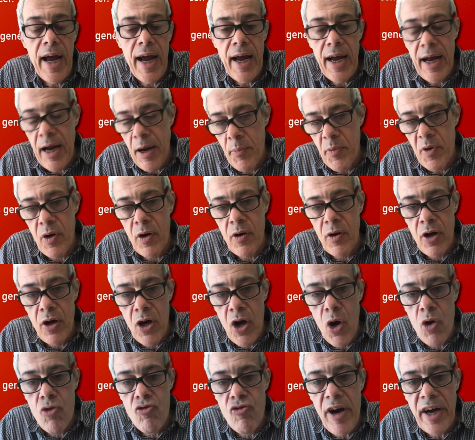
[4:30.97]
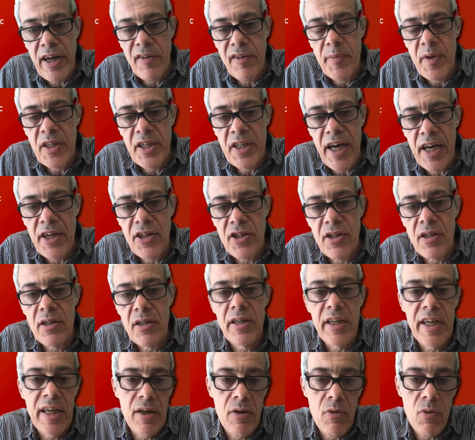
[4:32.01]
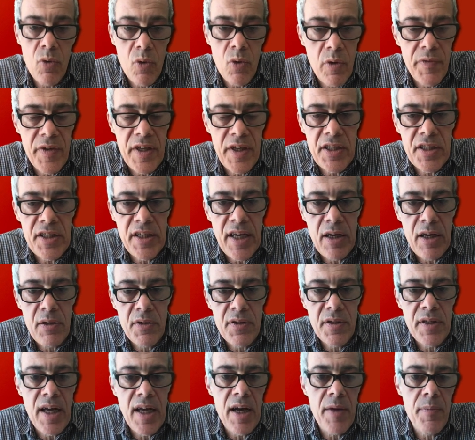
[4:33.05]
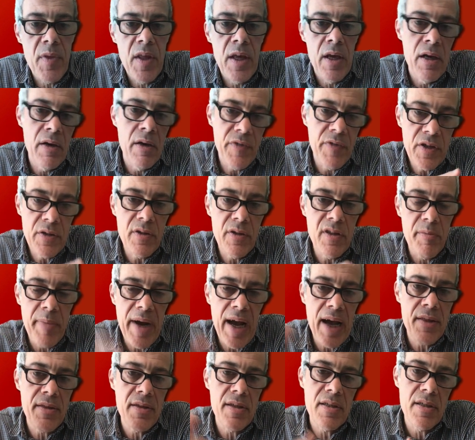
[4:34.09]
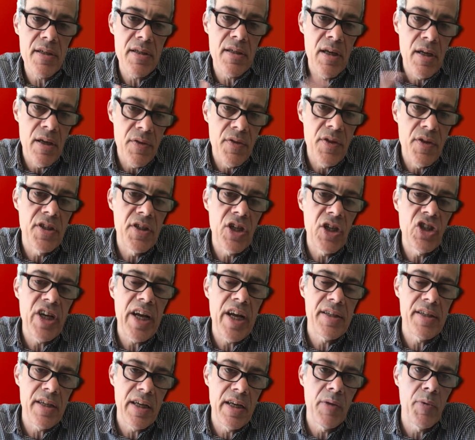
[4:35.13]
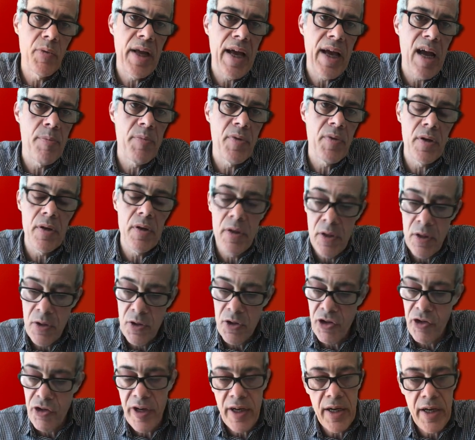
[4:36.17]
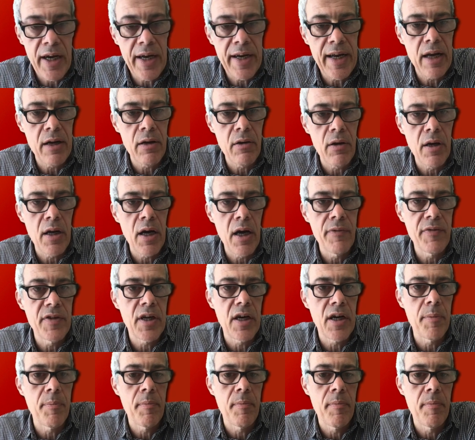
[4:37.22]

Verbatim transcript: and we've got a low rate of mutation in all of these cells that if you do the maths, there's a chance that it will happen during an adult lifetime.